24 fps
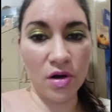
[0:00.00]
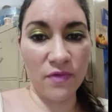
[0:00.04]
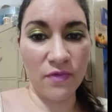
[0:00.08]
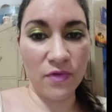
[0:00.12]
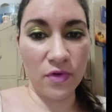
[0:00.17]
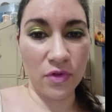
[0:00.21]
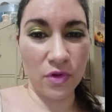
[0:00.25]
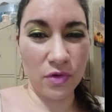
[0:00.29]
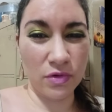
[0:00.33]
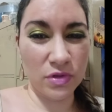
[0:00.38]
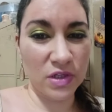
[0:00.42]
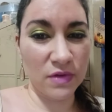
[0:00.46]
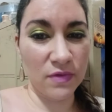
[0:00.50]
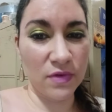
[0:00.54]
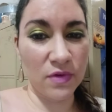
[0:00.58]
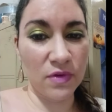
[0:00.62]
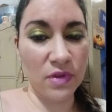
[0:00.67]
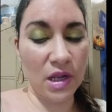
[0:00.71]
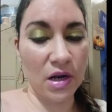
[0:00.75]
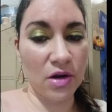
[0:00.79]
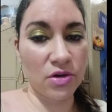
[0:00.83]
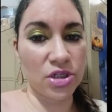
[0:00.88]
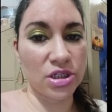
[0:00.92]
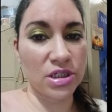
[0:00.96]
That it's
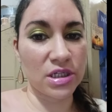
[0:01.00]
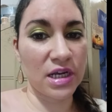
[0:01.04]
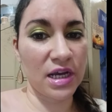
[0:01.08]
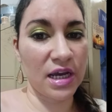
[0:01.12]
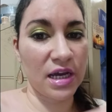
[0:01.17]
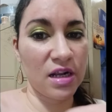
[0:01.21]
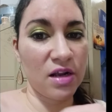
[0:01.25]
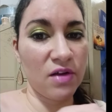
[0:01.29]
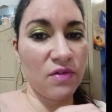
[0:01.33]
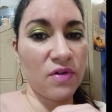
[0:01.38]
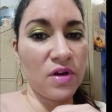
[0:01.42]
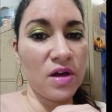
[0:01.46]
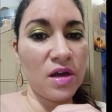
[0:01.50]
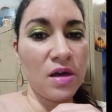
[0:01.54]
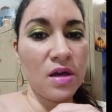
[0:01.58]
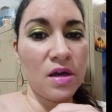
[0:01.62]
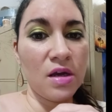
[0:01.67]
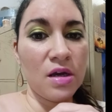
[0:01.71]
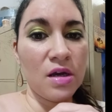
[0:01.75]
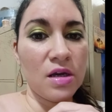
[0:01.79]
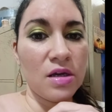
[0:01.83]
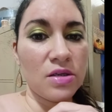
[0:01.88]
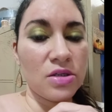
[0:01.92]
even little support,